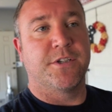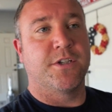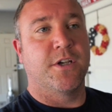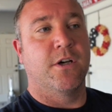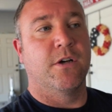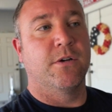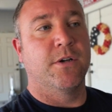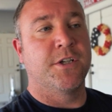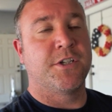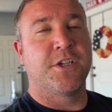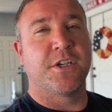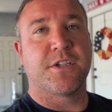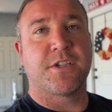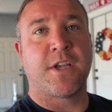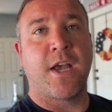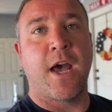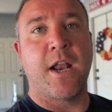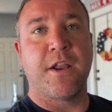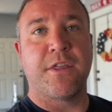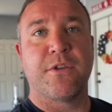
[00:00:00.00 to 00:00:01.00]
So it's
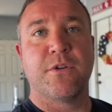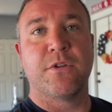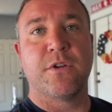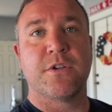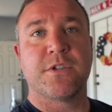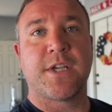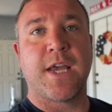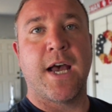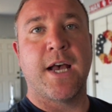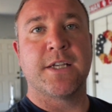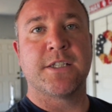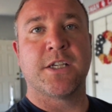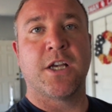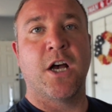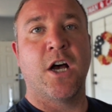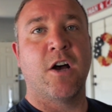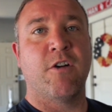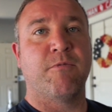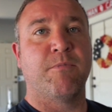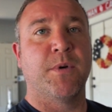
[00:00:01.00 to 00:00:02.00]
just kind of threw those guys
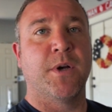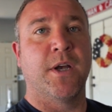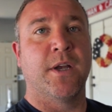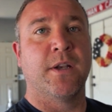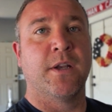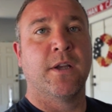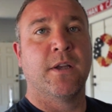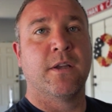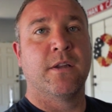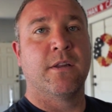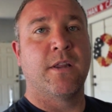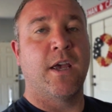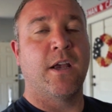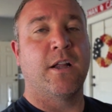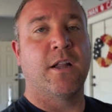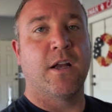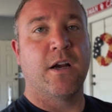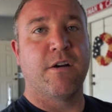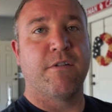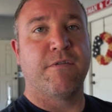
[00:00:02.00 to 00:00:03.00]
off, but they
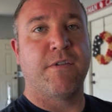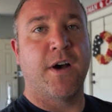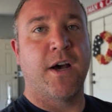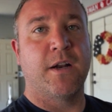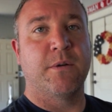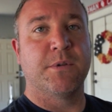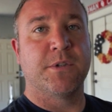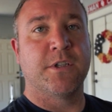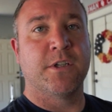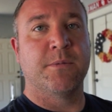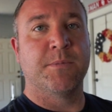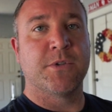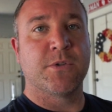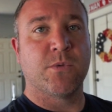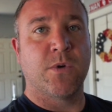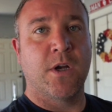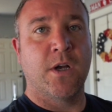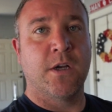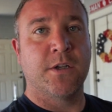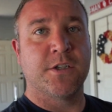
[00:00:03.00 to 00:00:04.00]
clarified it with them as
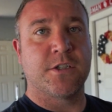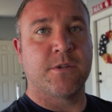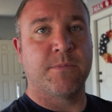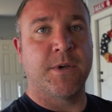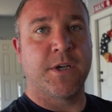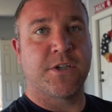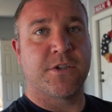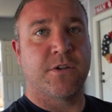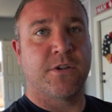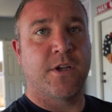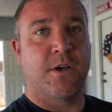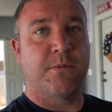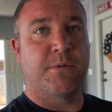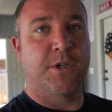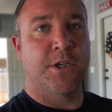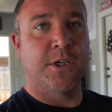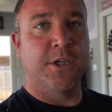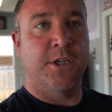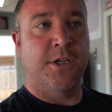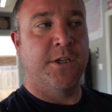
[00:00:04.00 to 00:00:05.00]
well, just to make sure they
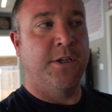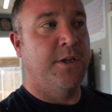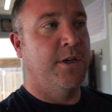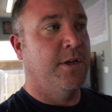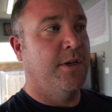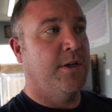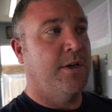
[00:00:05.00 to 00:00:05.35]
were good.